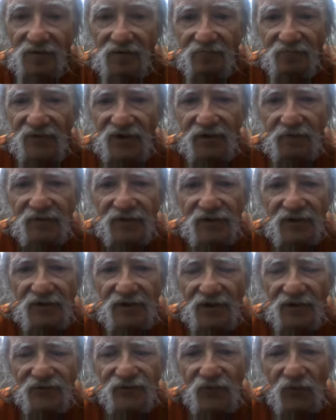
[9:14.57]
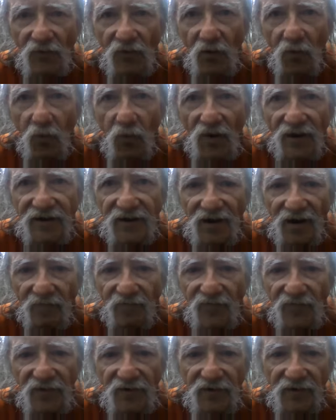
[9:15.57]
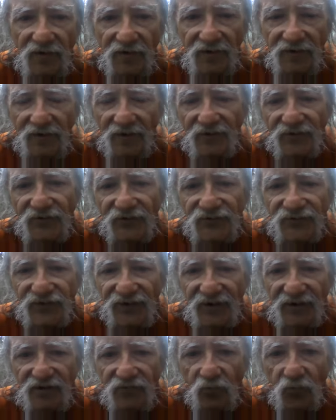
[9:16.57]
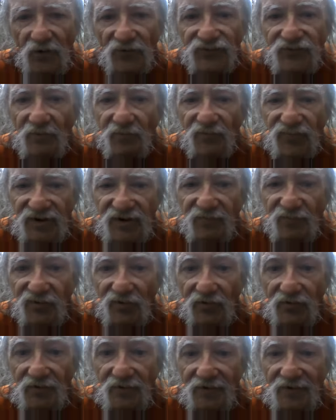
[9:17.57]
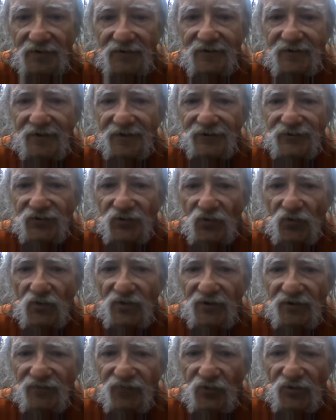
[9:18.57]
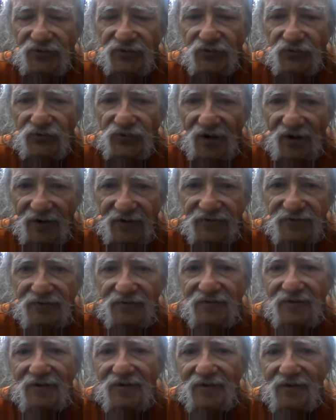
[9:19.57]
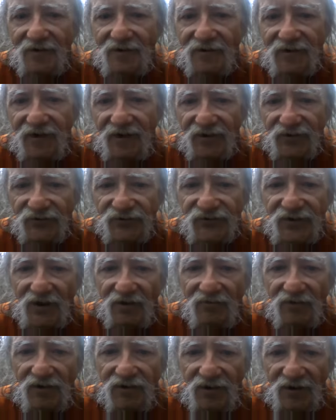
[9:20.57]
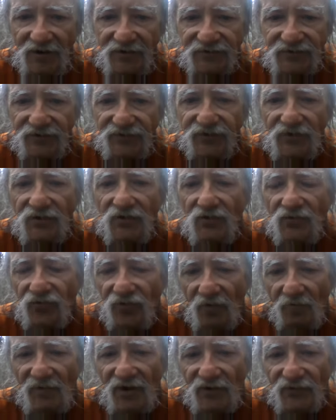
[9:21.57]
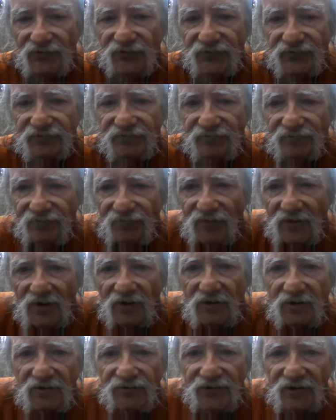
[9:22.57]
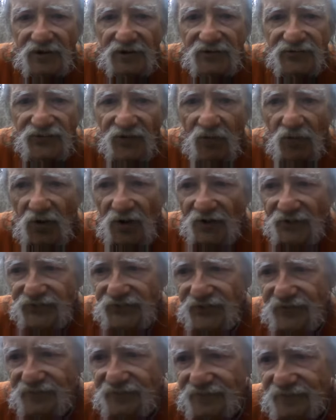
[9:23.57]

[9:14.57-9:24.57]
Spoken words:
Maybe the country will wake up and understand what the people can do if we unite against our elected criminals. Thanks for watching.